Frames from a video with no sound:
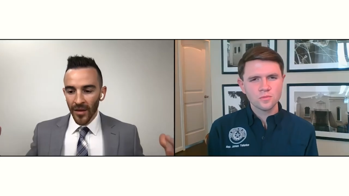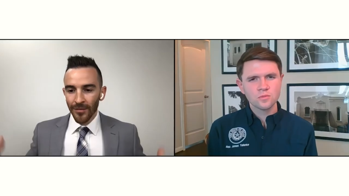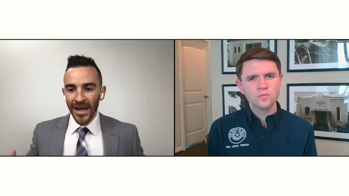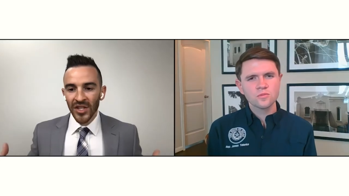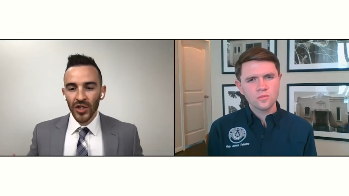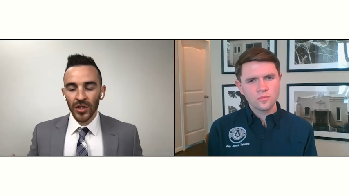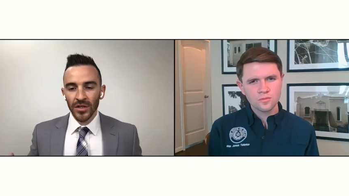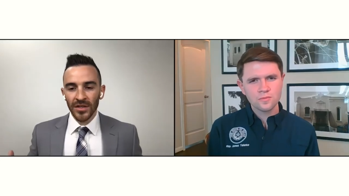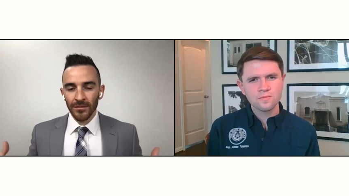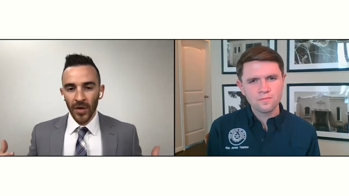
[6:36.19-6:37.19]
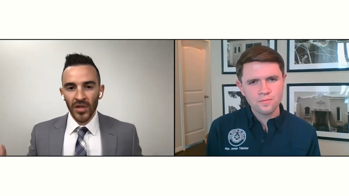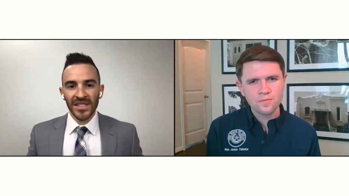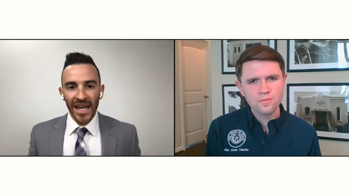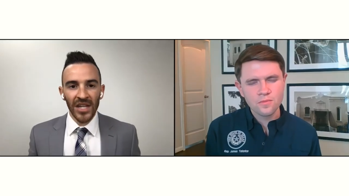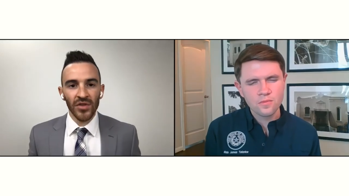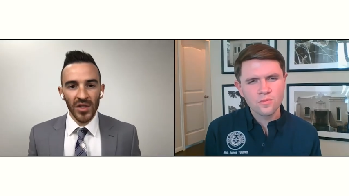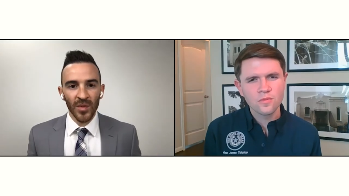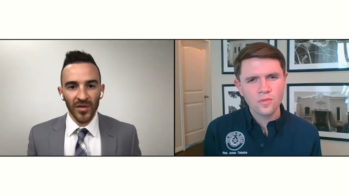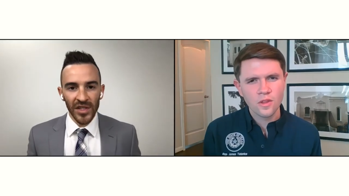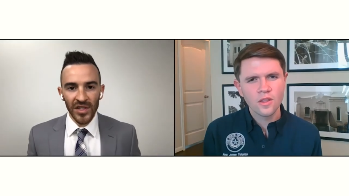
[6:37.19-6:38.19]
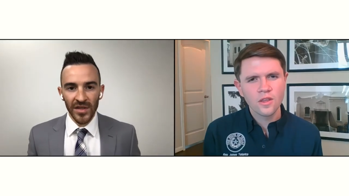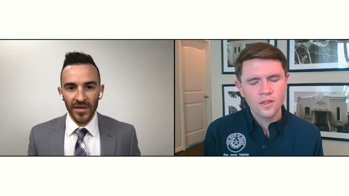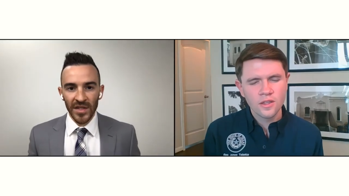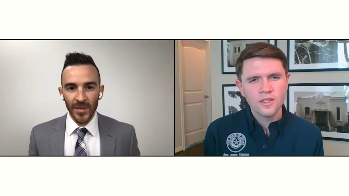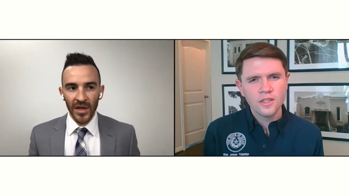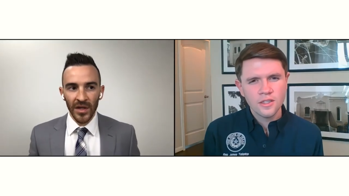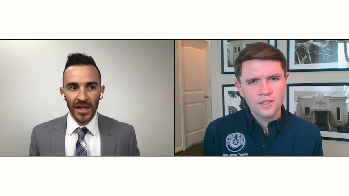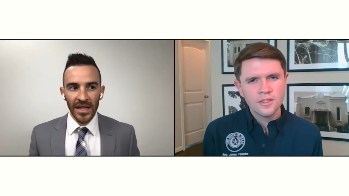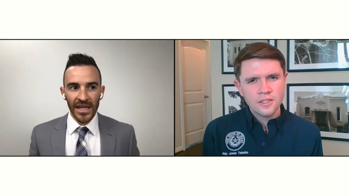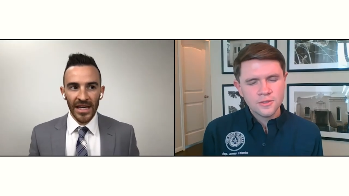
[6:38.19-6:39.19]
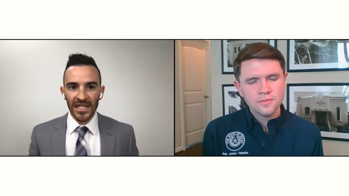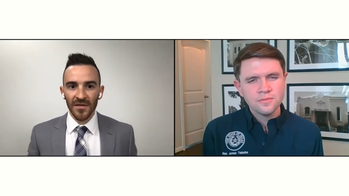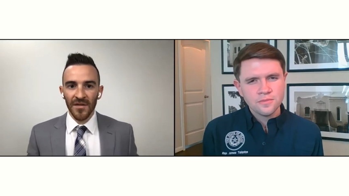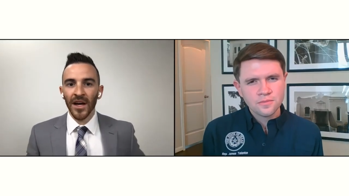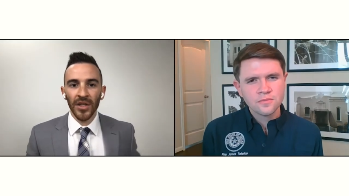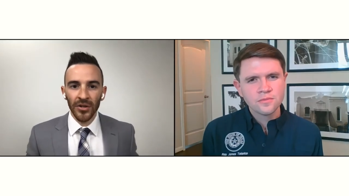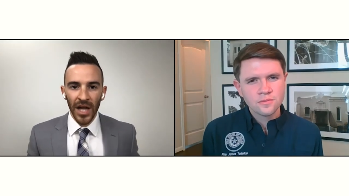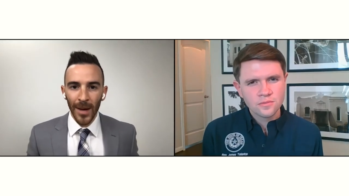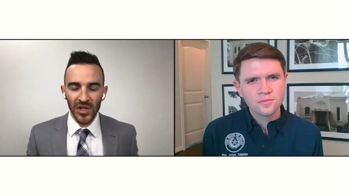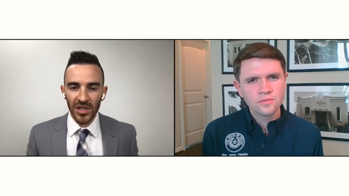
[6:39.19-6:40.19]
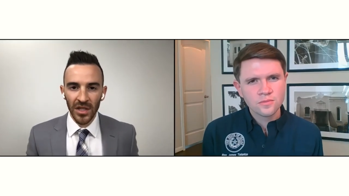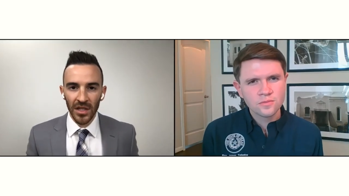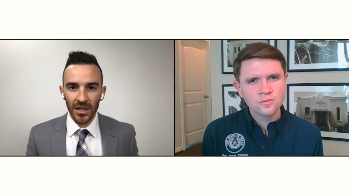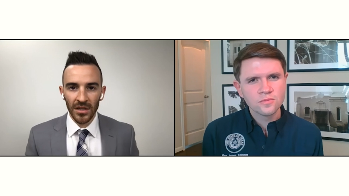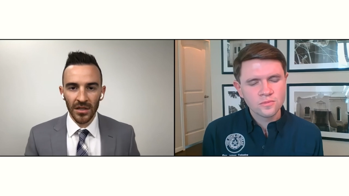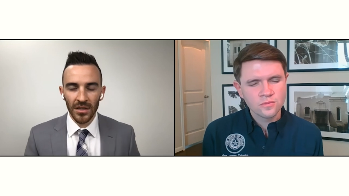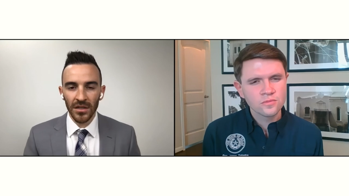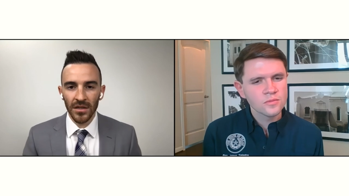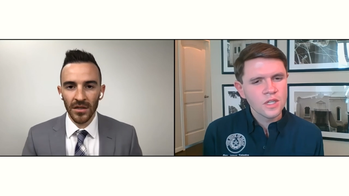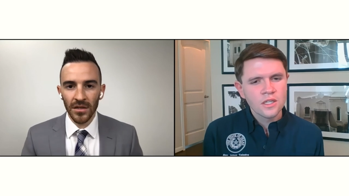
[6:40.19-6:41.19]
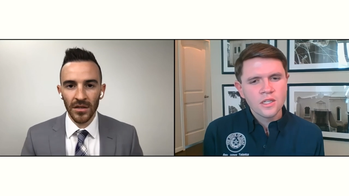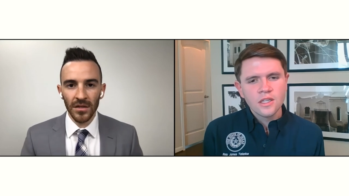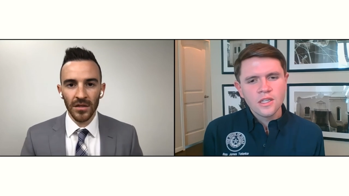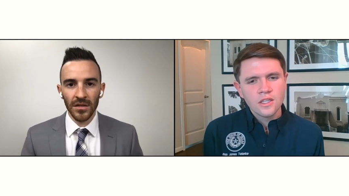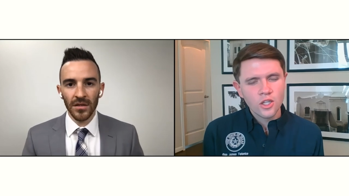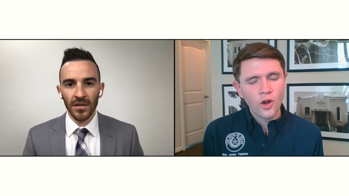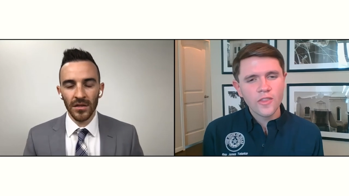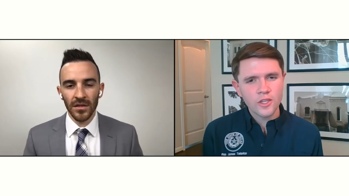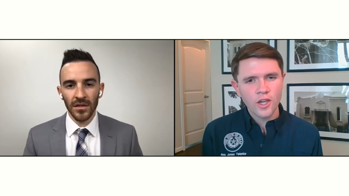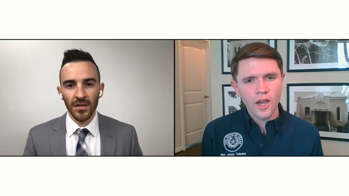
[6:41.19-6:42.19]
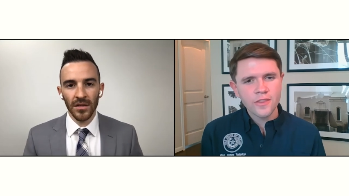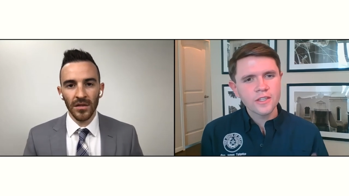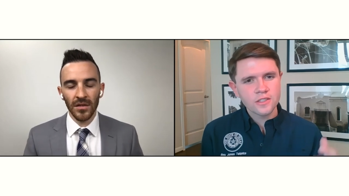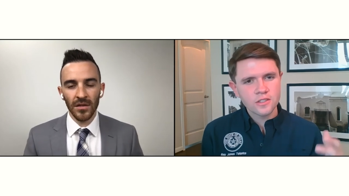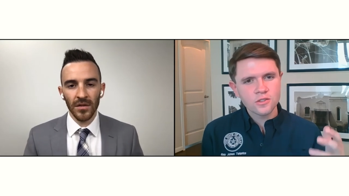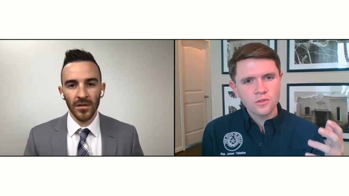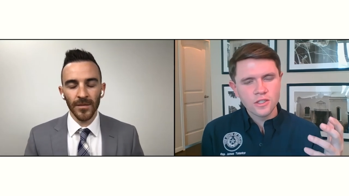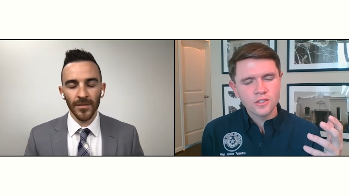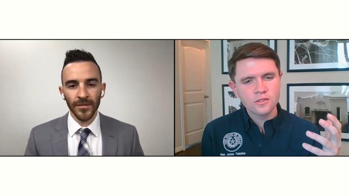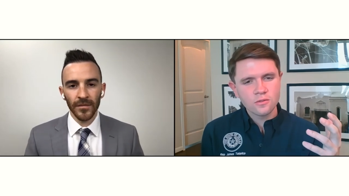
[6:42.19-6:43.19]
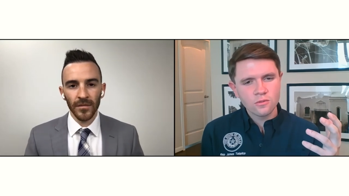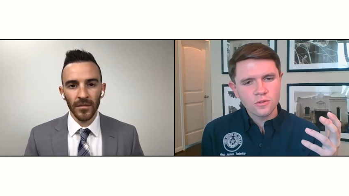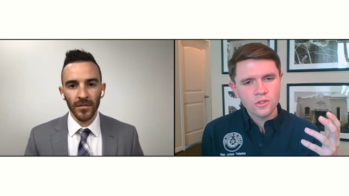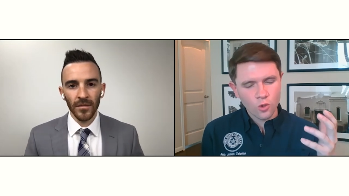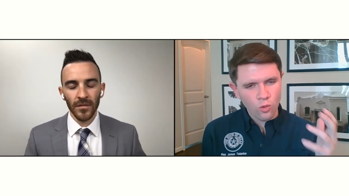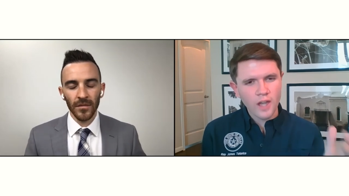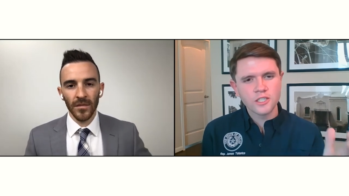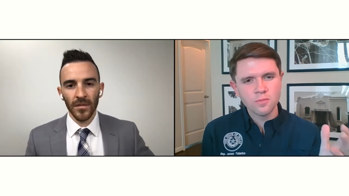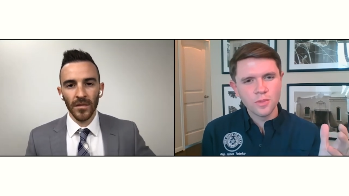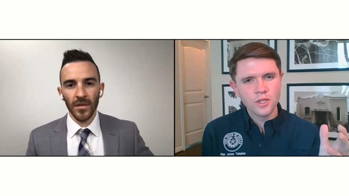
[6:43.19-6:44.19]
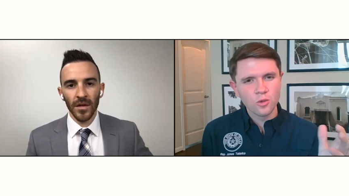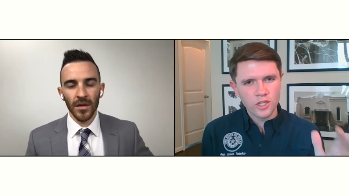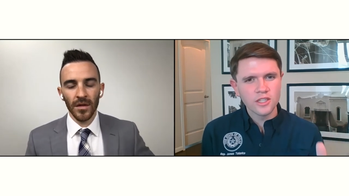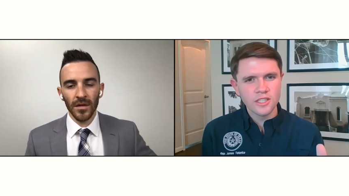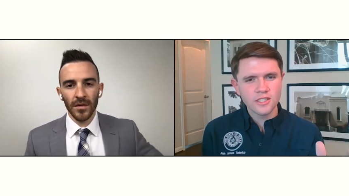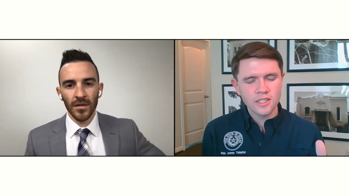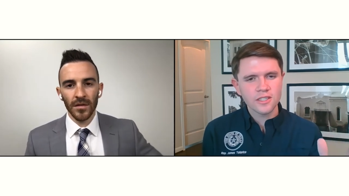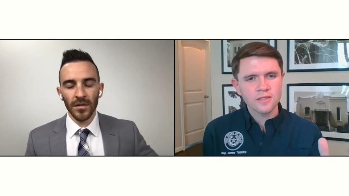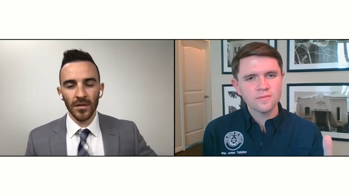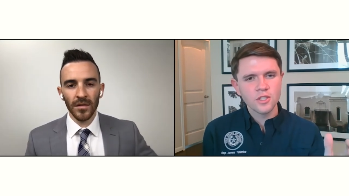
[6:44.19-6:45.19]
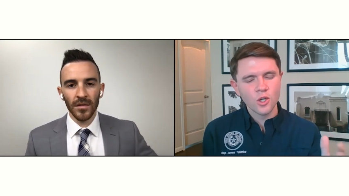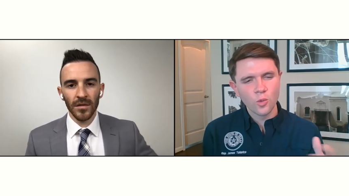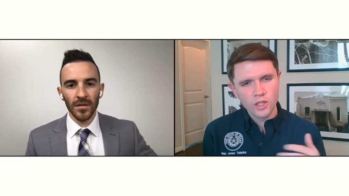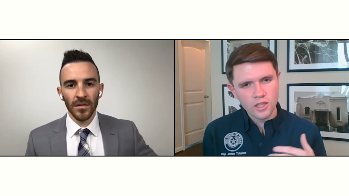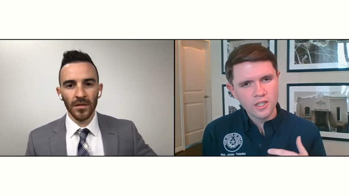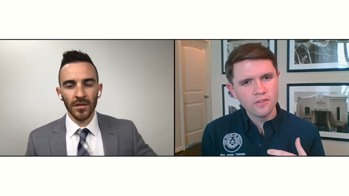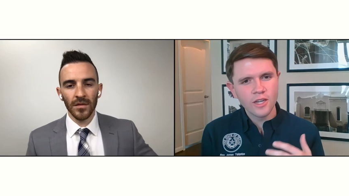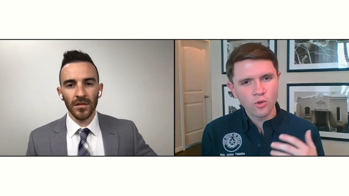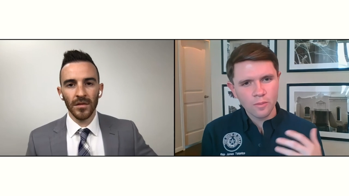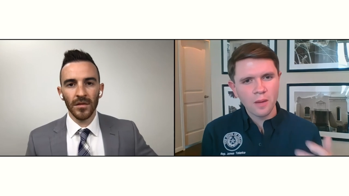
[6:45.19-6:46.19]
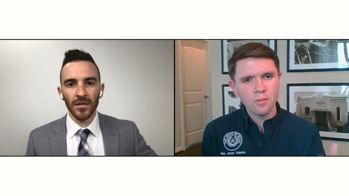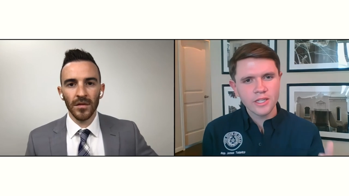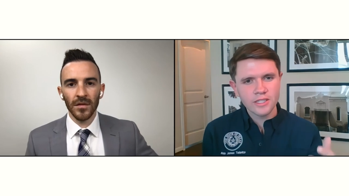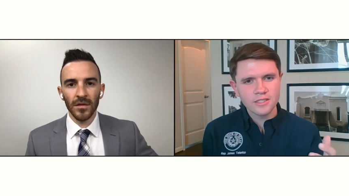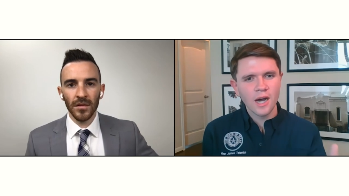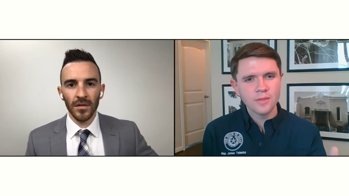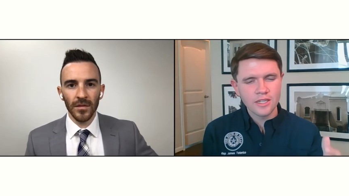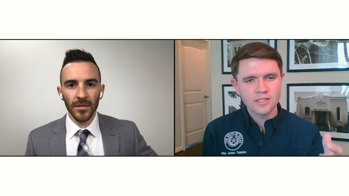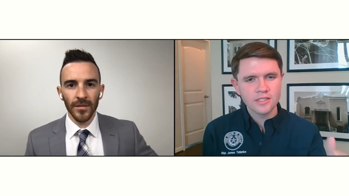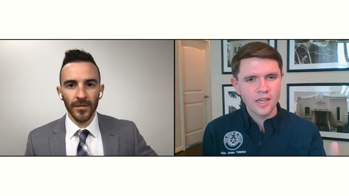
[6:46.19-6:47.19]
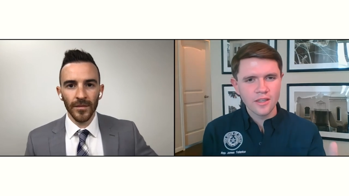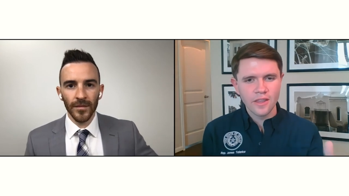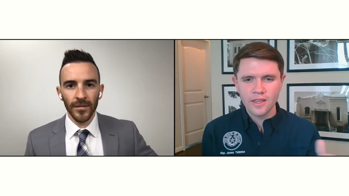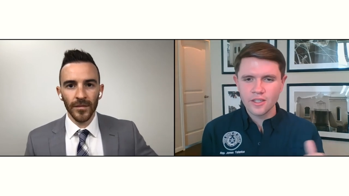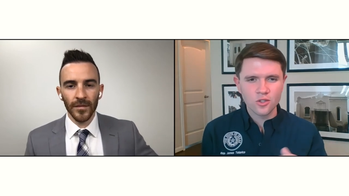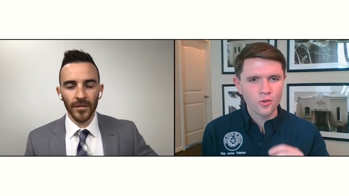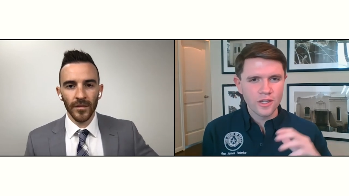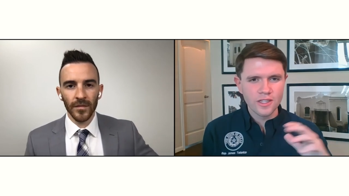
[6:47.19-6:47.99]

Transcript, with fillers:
Speaker 1: the major, most dangerous provisions of this bill, is failure an option here? You know, I think
Speaker 2: I think it's it's you're right to be realistic. You know, we live in a Republican-dominated state. They control the